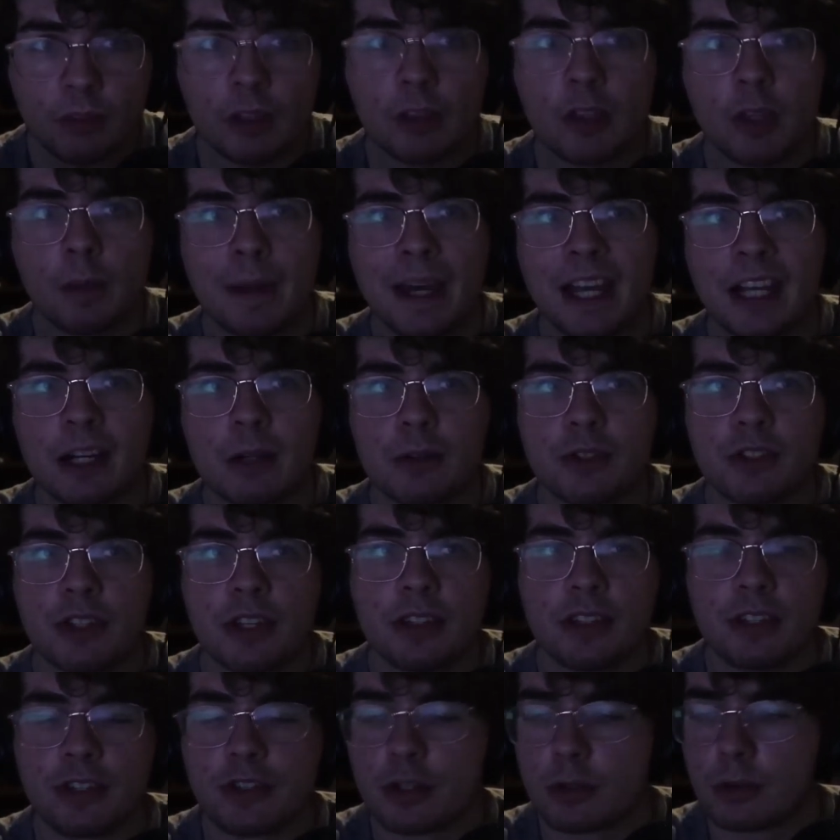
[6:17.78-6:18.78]
the macros
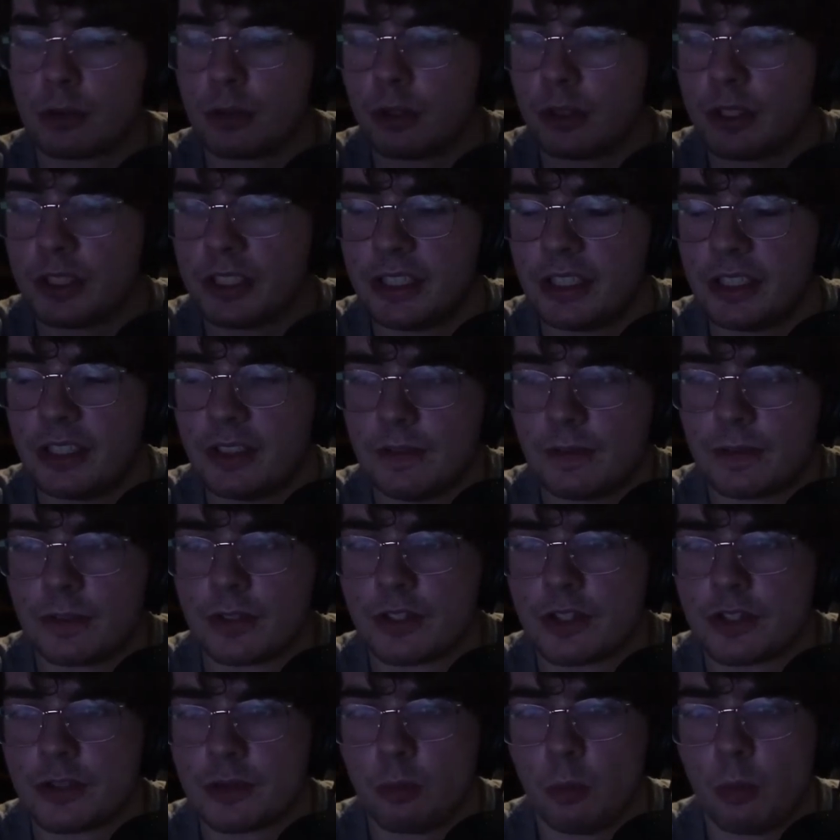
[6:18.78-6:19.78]
on this are really good
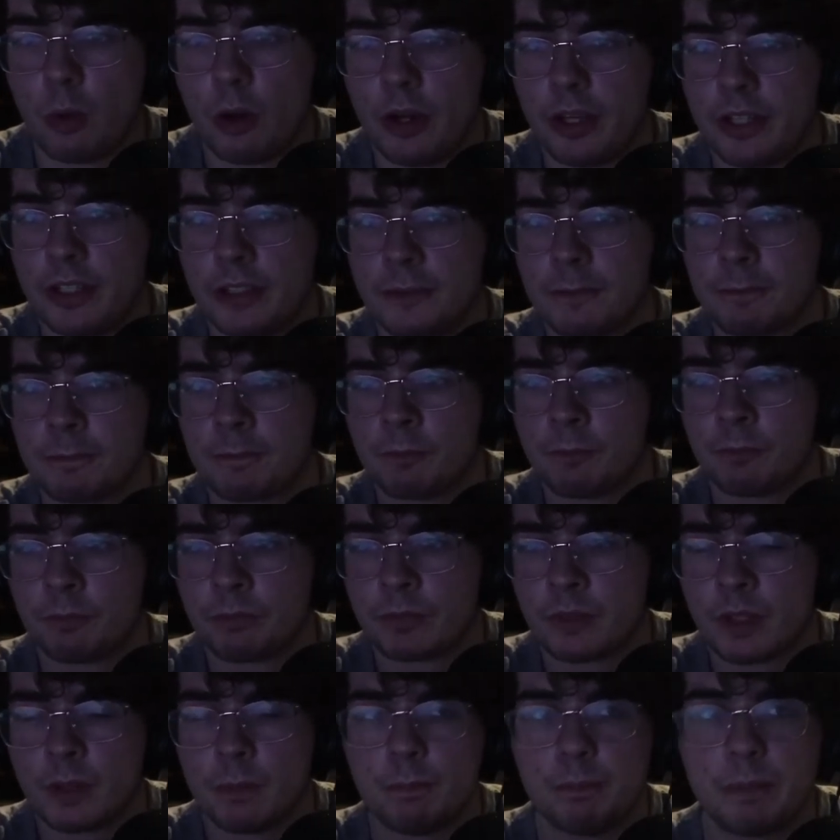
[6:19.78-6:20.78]
for just one.
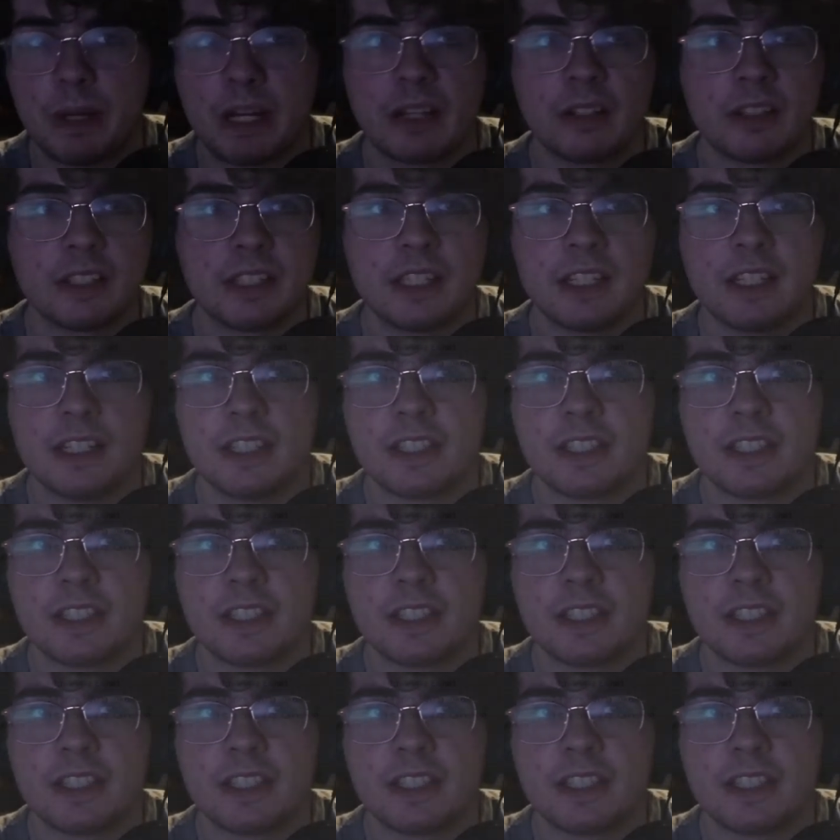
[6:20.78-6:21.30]
Barely